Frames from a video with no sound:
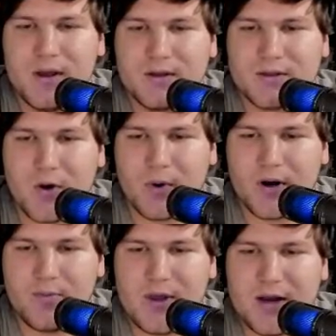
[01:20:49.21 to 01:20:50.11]
So we're going
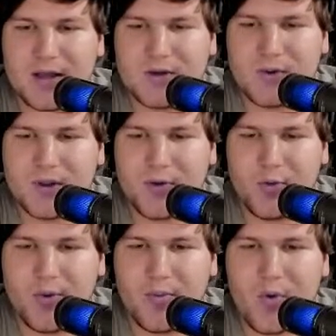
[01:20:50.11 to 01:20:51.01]
to be getting into a
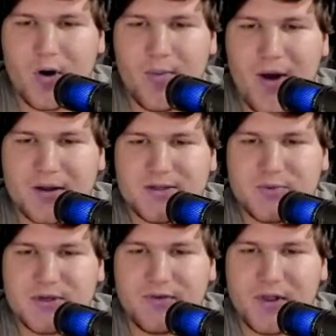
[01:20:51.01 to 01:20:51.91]
little bit more about
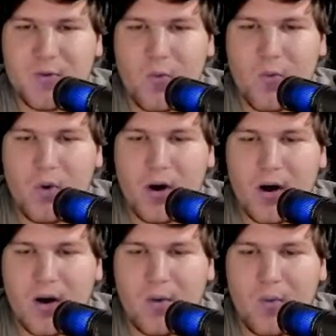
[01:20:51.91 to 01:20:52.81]
specifically
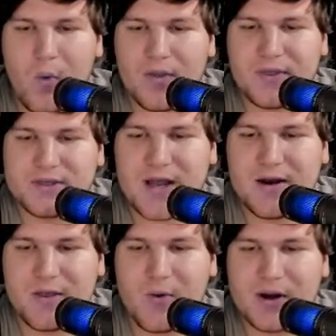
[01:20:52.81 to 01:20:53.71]
uh, what the state
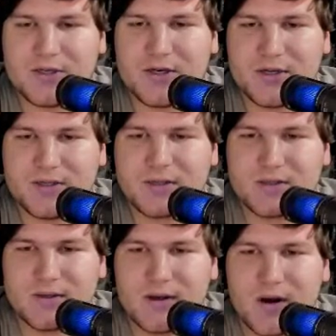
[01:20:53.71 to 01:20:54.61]
of the question
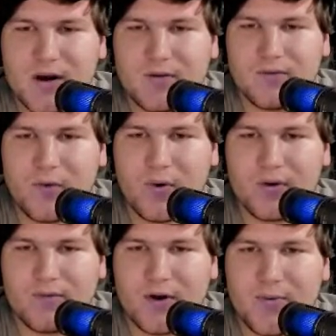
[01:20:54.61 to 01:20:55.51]
is uh,
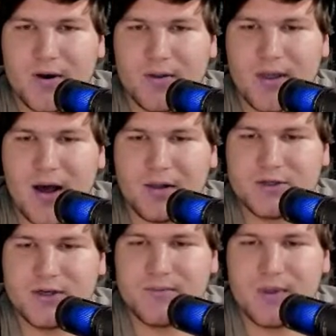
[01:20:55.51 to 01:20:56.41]
for fundamental
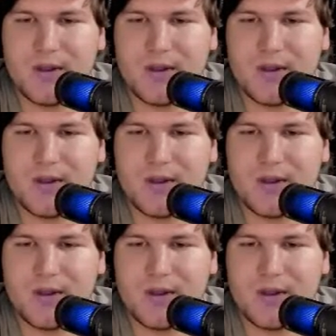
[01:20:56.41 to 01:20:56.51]
theology,